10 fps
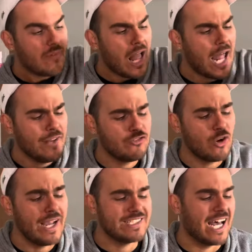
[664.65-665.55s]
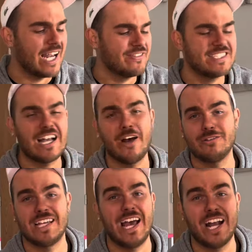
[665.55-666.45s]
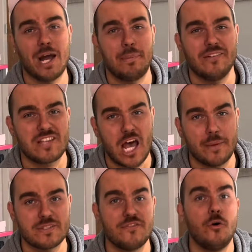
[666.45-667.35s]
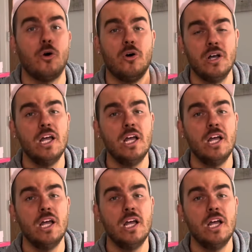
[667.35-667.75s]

I'll have styled it a couple of times for